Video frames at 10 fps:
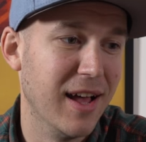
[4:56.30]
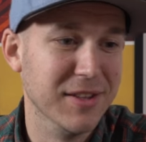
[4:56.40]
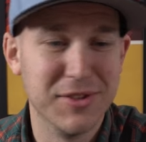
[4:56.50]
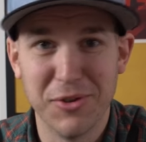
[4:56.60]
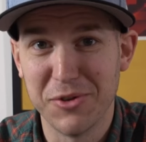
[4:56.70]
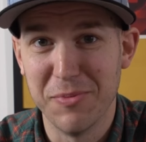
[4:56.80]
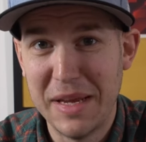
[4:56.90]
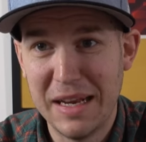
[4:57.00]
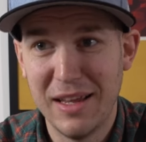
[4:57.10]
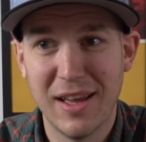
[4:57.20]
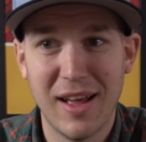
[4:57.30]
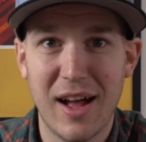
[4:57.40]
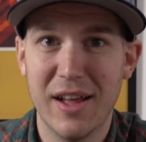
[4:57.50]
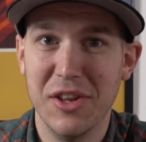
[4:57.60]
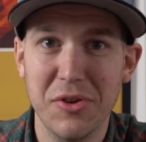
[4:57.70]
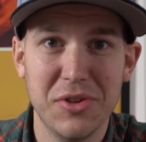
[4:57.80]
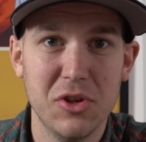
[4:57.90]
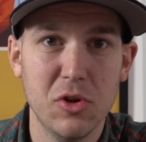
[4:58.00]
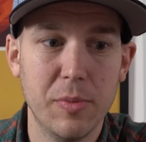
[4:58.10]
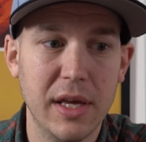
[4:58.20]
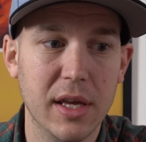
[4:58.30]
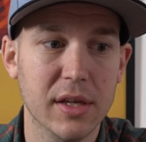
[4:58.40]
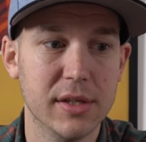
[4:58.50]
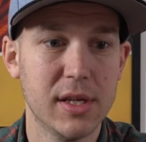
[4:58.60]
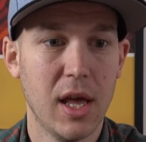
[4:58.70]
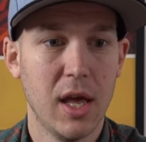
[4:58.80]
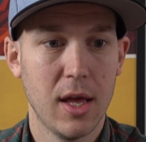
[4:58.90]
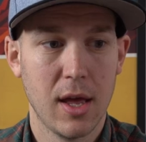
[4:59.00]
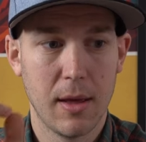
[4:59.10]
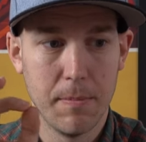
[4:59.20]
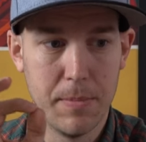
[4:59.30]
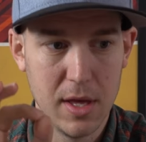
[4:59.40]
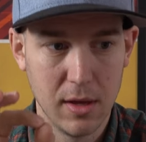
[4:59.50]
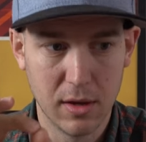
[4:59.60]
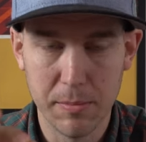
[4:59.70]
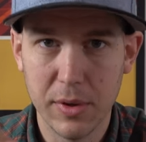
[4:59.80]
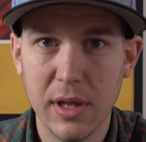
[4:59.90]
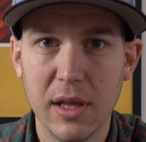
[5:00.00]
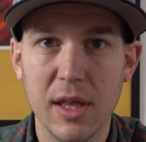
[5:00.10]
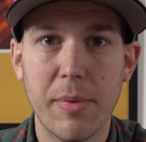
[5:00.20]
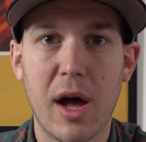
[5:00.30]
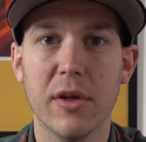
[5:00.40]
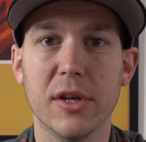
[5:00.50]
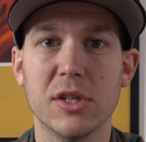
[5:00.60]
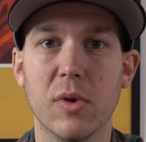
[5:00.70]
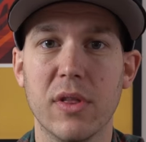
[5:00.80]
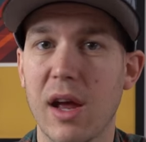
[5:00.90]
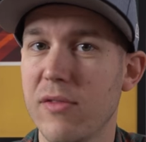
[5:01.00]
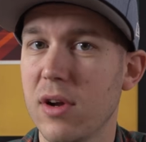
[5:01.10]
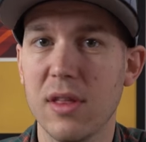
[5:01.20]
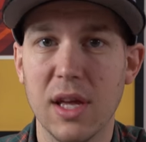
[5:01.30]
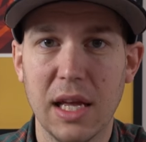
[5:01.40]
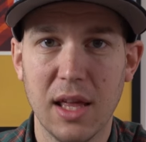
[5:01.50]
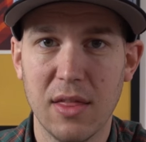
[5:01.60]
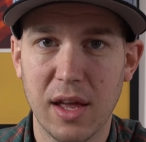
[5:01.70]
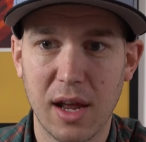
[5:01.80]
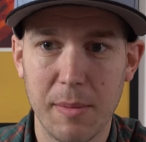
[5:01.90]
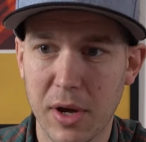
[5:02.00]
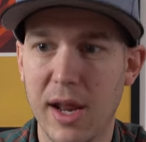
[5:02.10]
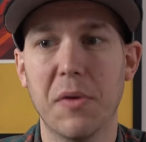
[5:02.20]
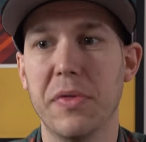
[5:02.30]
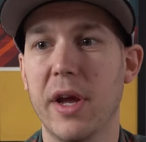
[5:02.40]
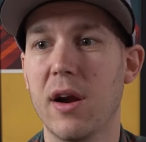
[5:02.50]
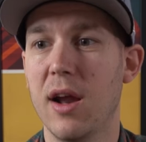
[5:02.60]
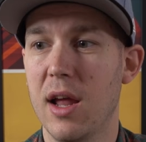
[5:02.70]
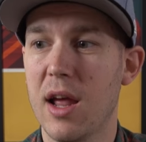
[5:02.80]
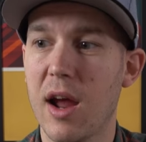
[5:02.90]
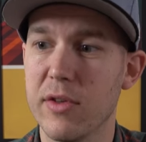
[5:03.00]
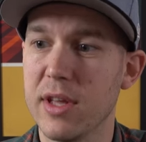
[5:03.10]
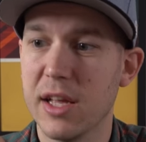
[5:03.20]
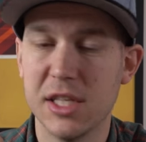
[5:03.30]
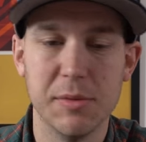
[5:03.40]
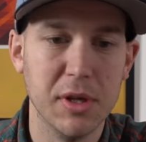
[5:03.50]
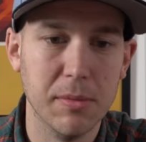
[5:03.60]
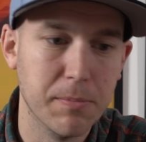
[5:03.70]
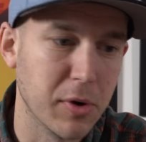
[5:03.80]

on social media, on YouTube is being completely polished with everything that I put out there. Everything has to be